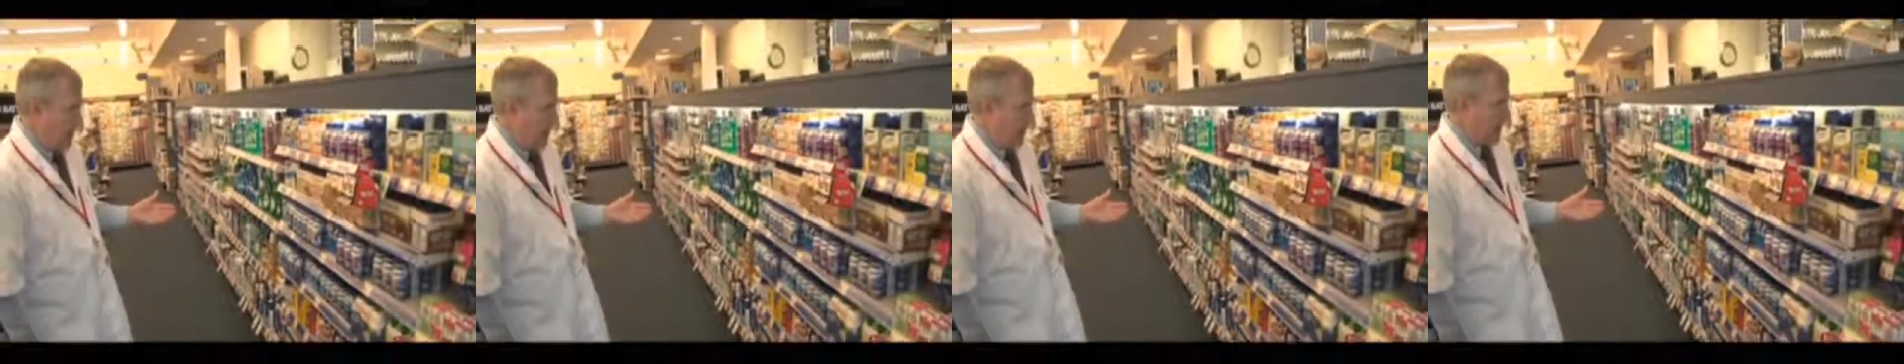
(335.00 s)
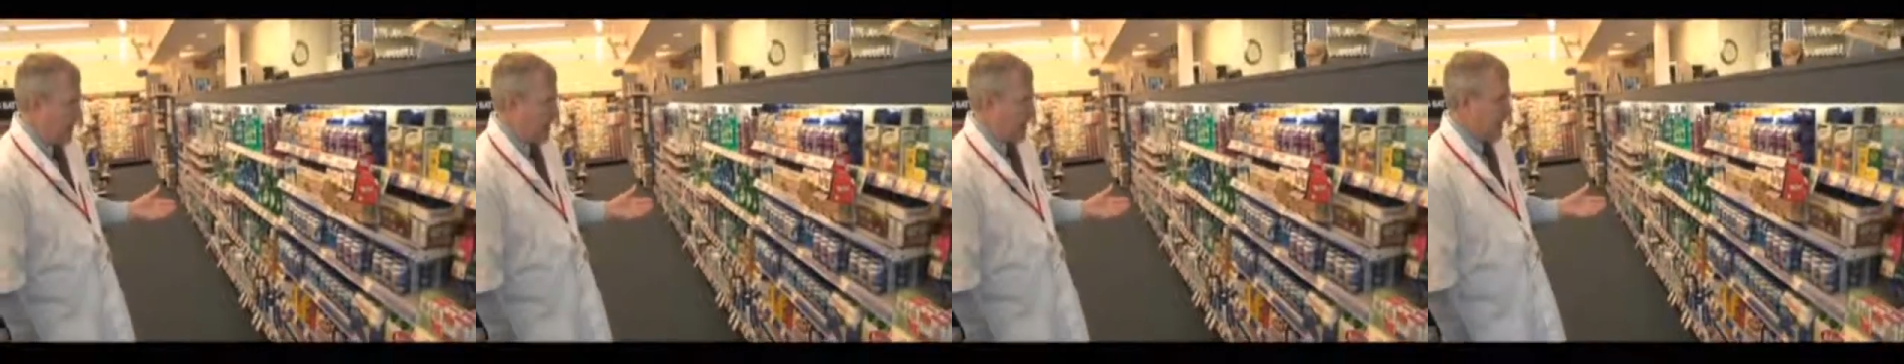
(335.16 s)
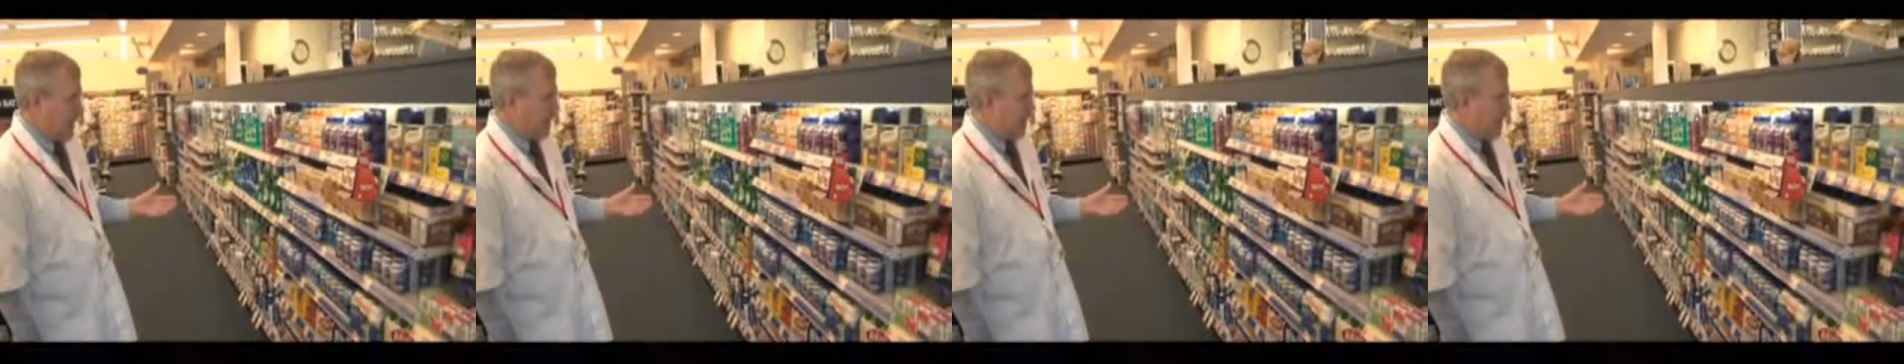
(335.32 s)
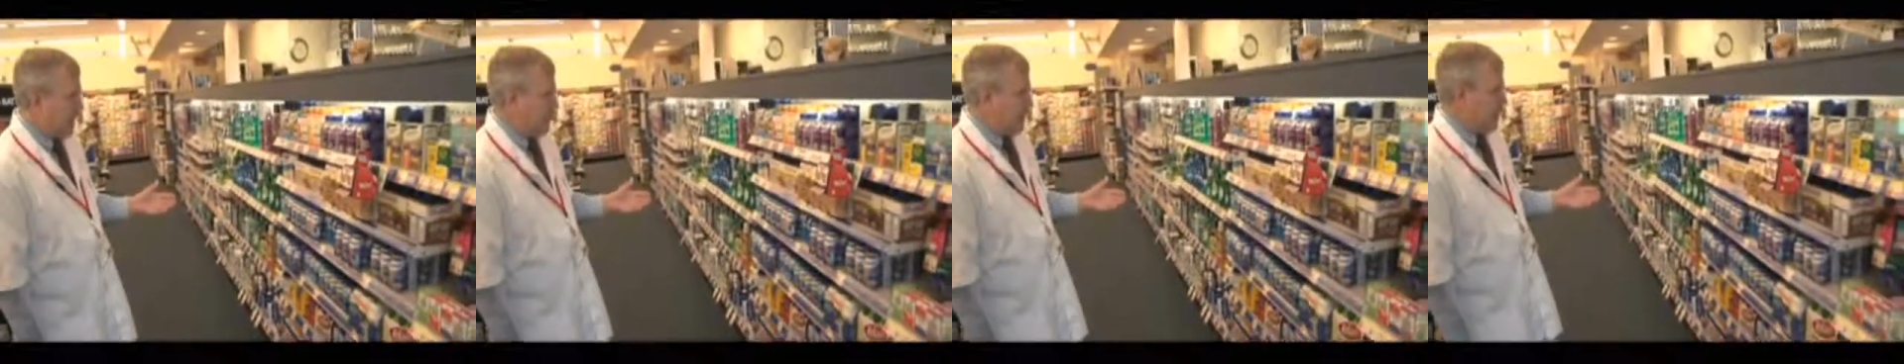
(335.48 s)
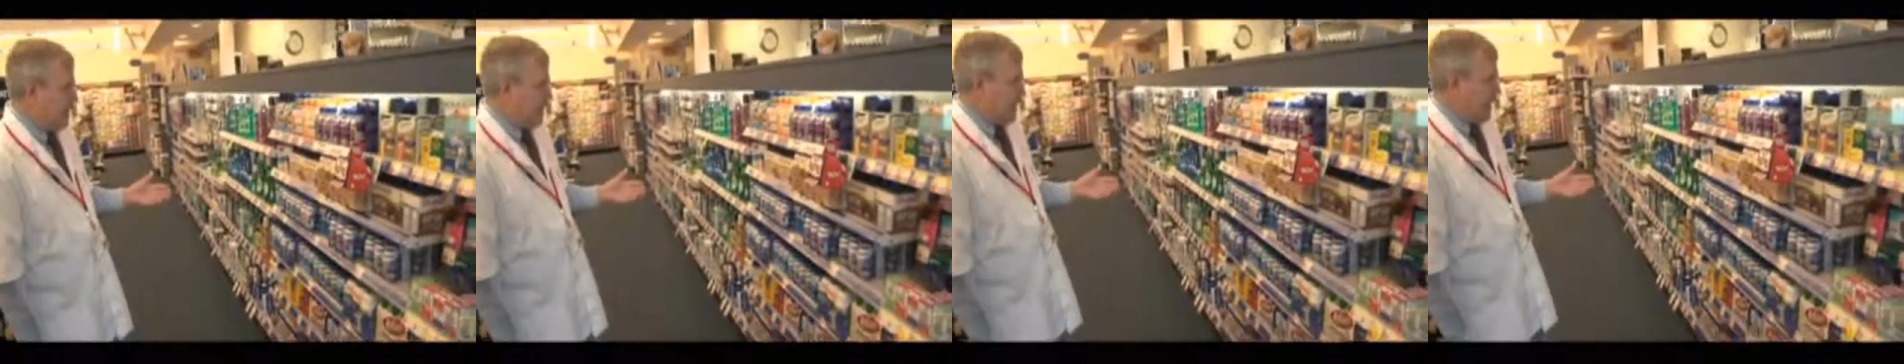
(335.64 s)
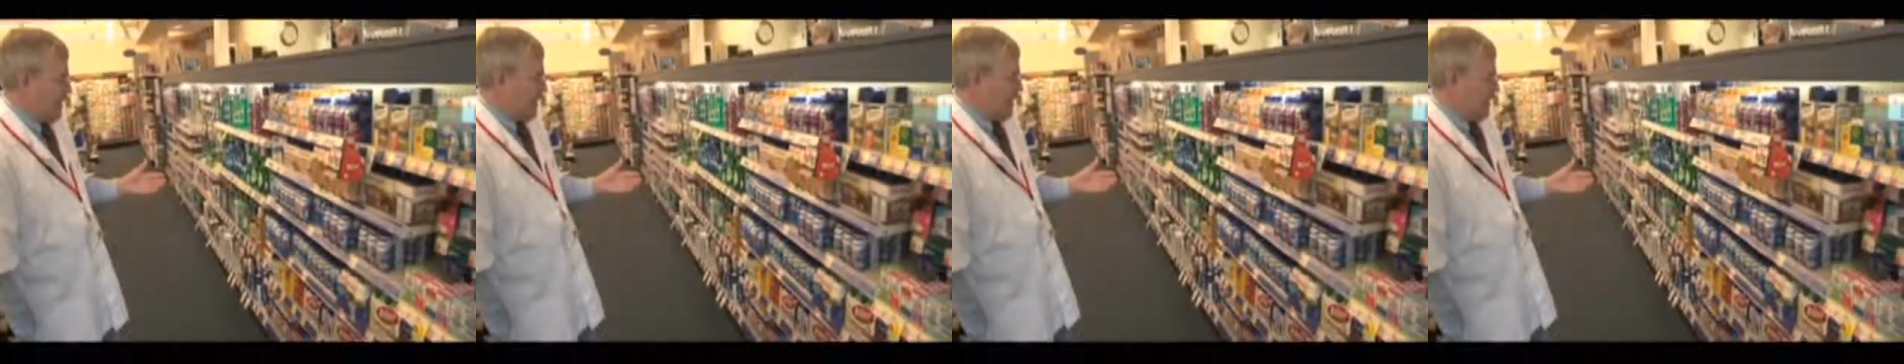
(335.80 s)
we can
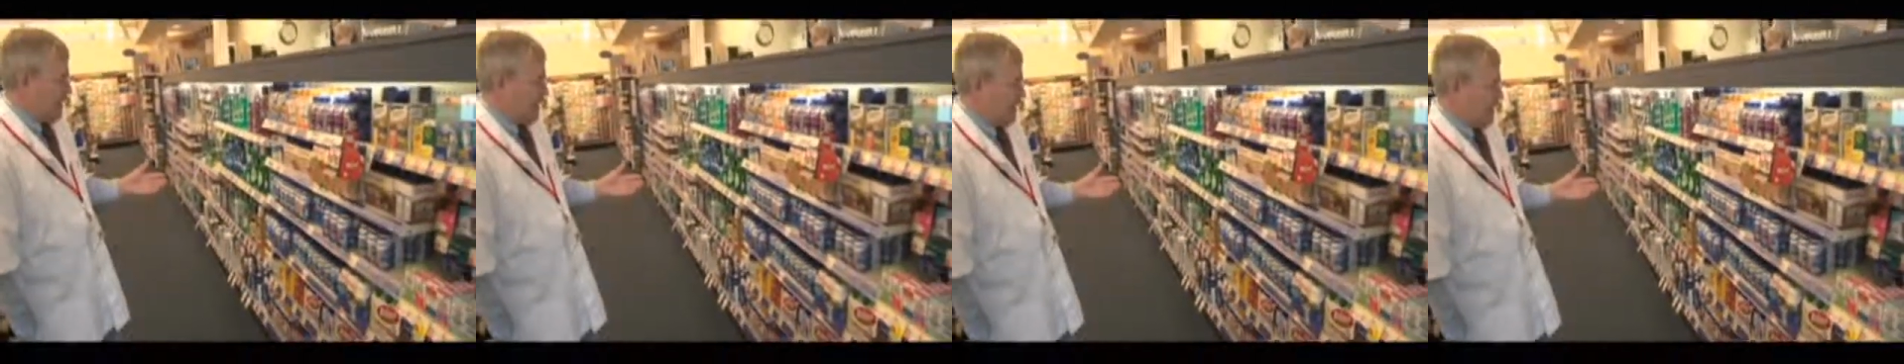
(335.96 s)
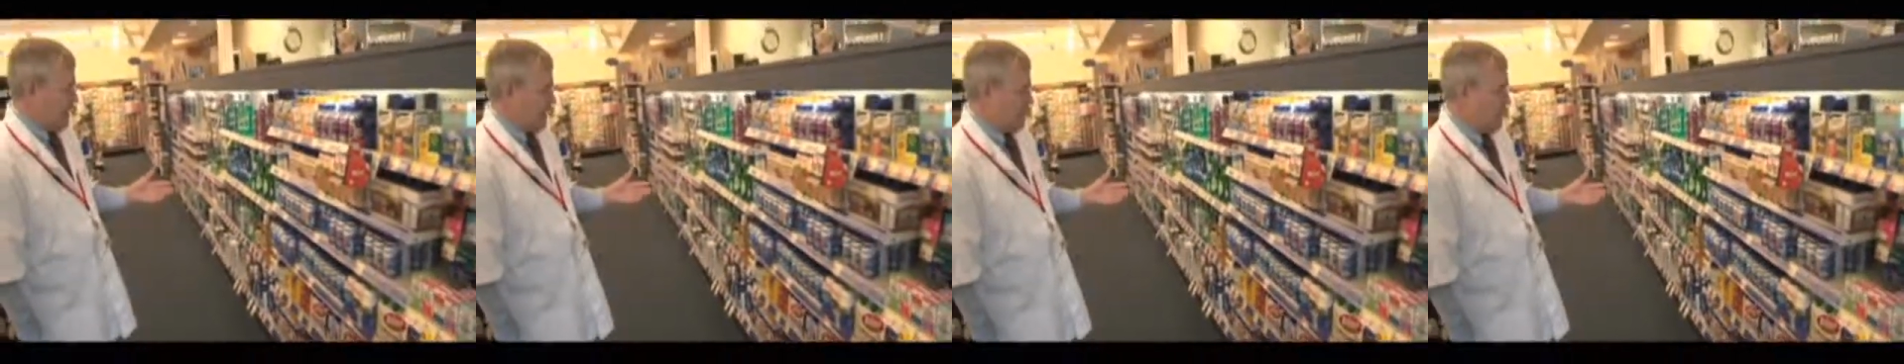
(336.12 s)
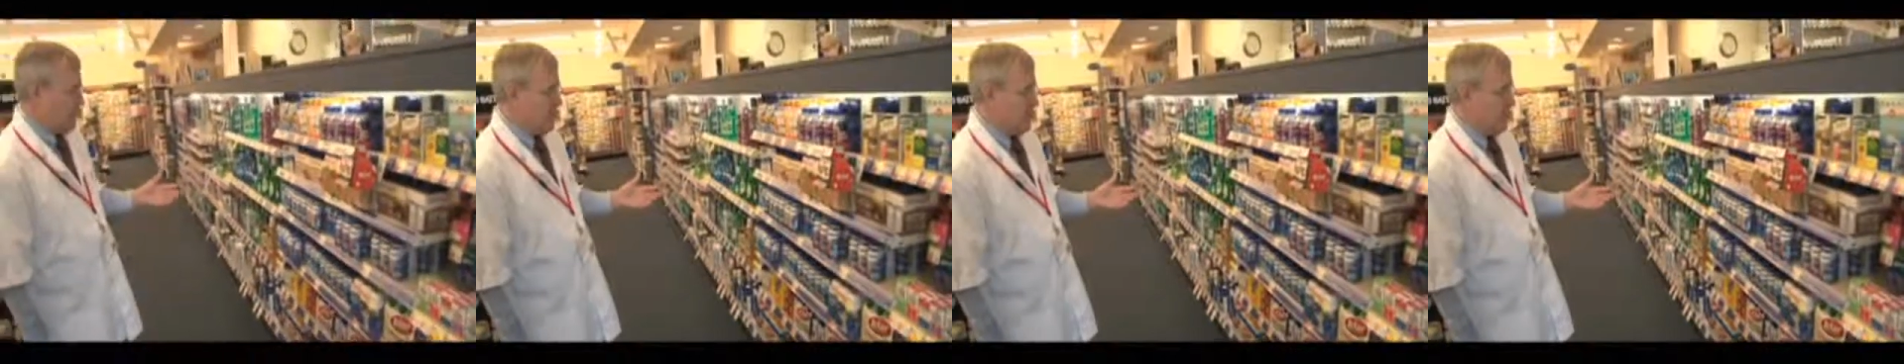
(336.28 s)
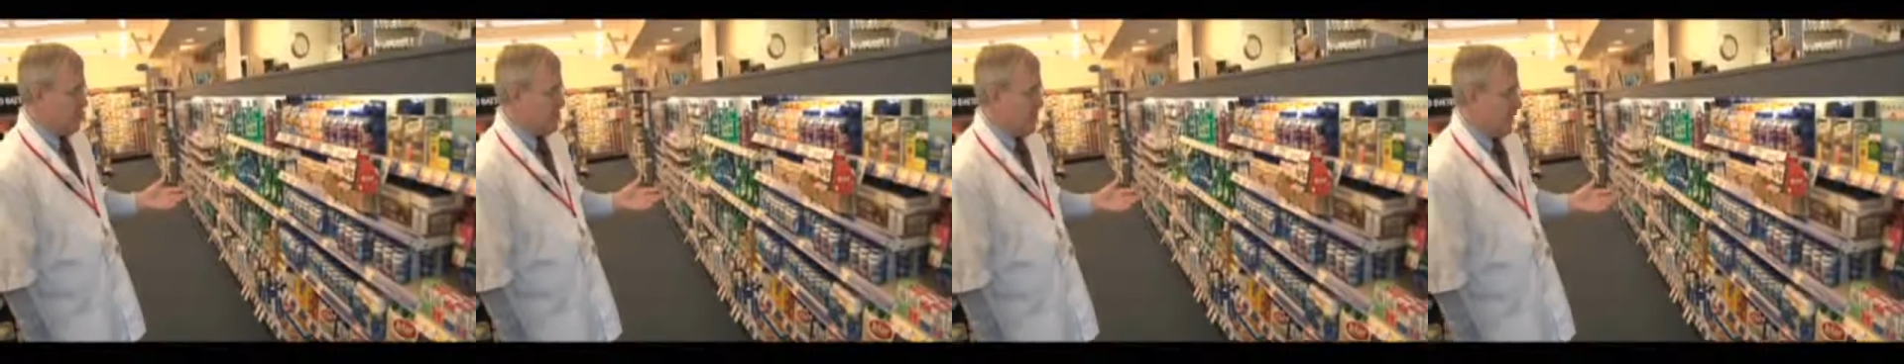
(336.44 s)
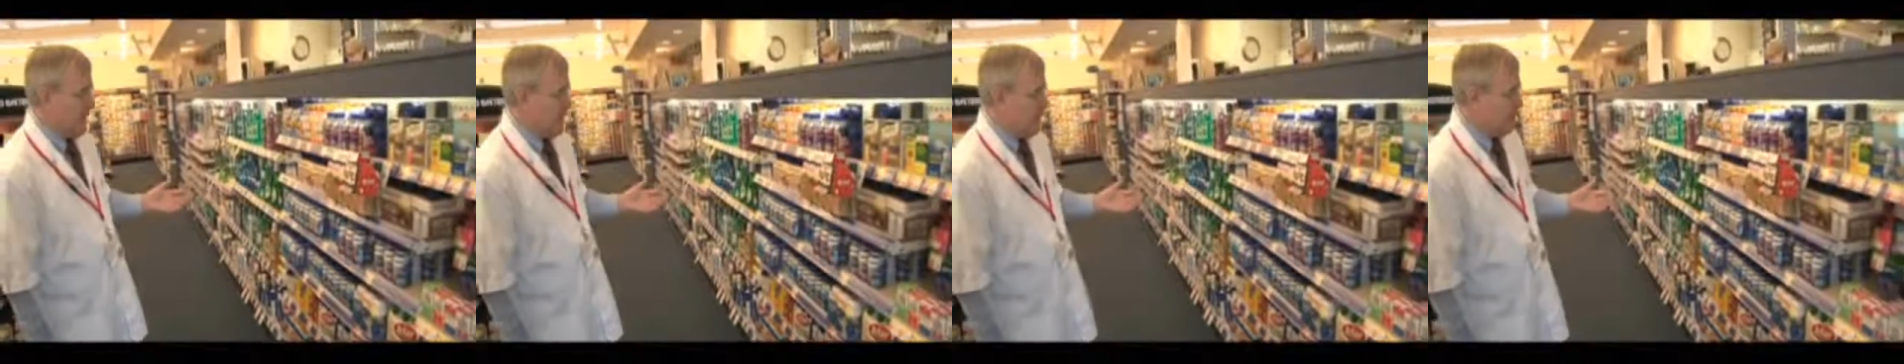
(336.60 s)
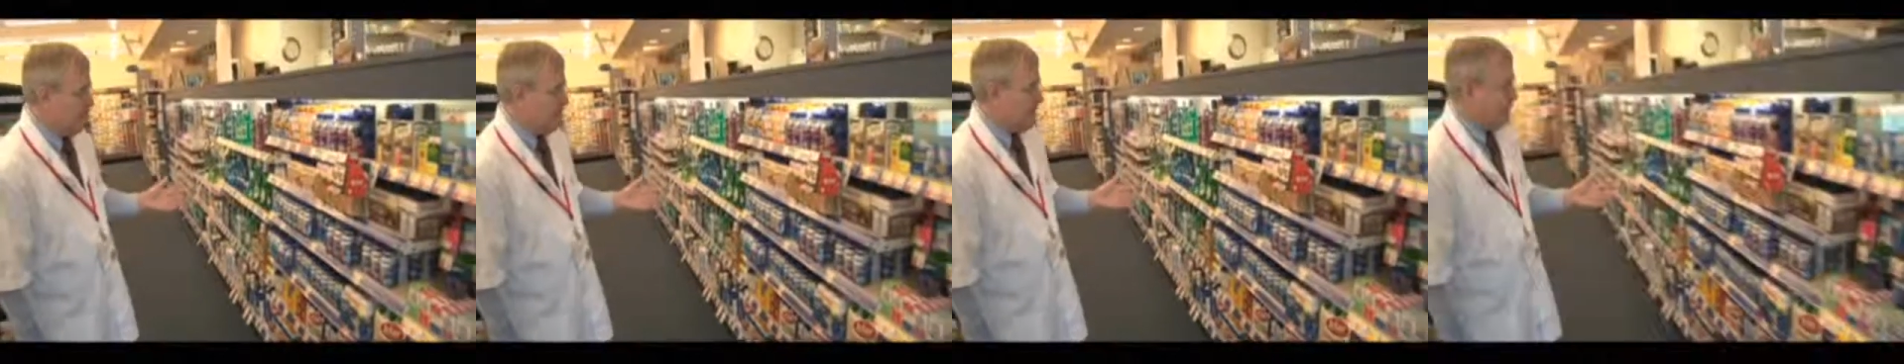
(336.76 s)
help a lot of people who
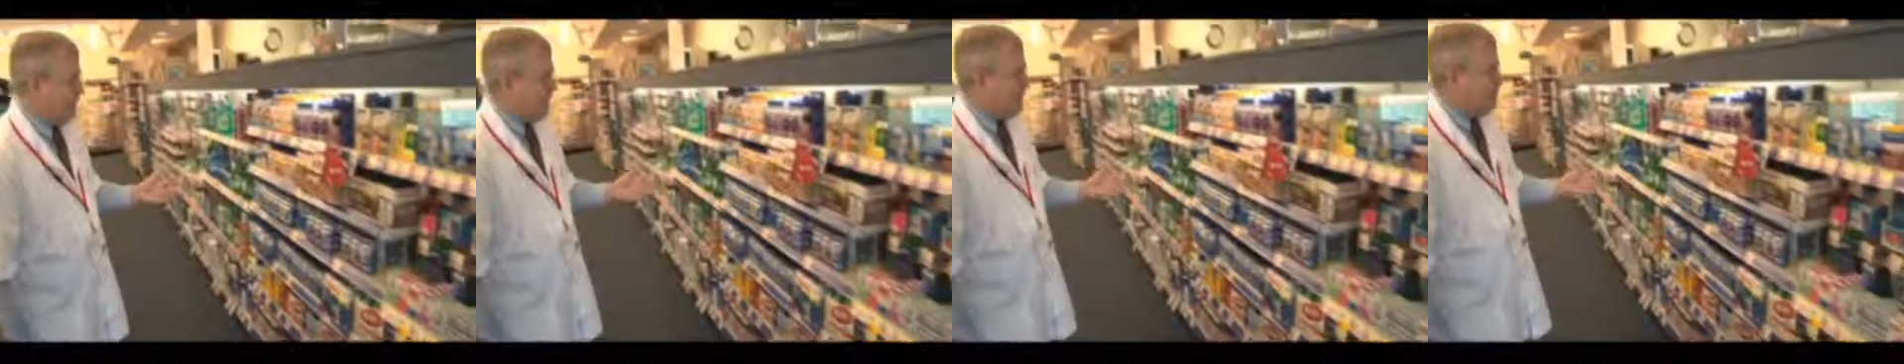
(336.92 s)
have